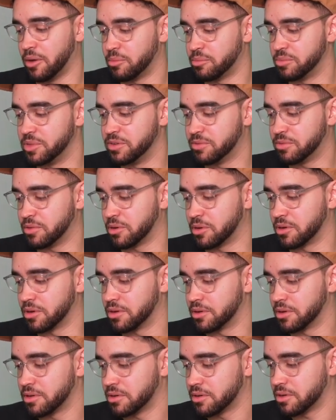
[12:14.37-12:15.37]

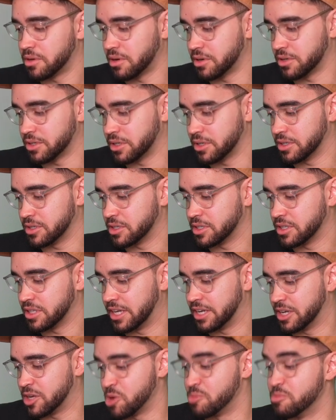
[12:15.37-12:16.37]
before,
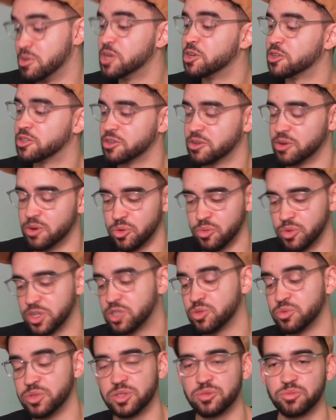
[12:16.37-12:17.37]
like a minute ago,
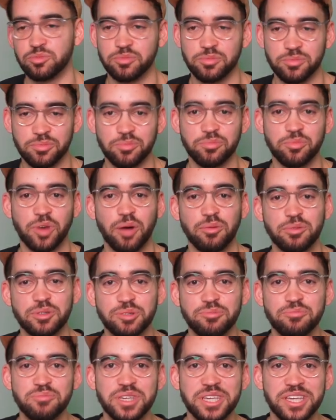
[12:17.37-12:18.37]
which was probably
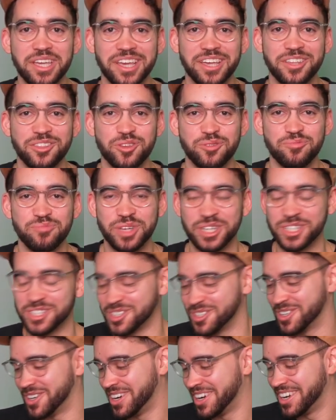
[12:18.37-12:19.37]
me in the
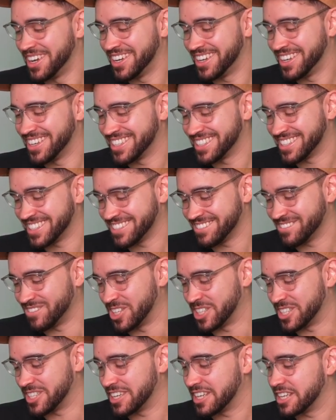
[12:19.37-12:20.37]
picture.
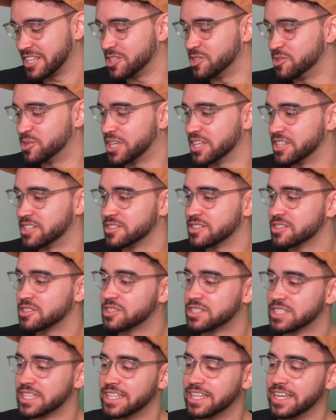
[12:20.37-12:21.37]
But you can
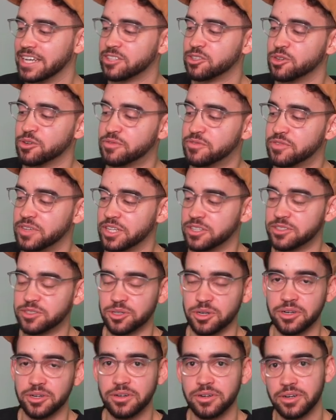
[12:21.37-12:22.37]
select the
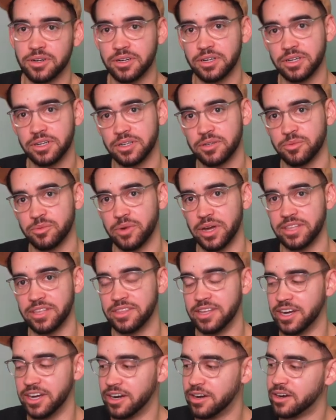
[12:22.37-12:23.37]
filter right
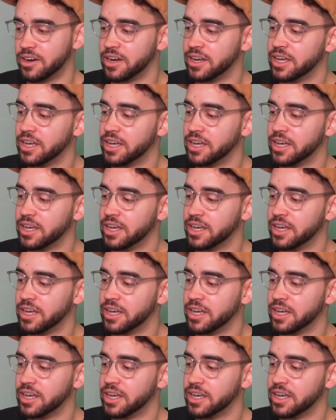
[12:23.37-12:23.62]
there.